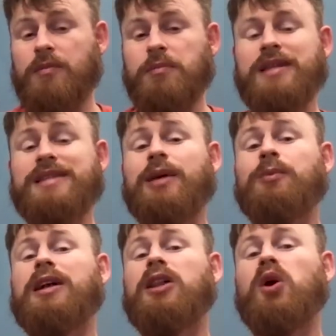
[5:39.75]
means that
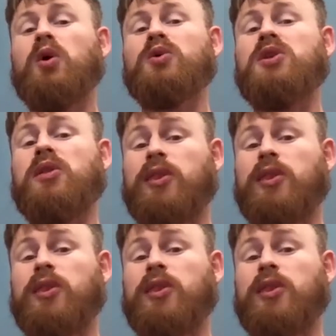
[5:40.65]
we closed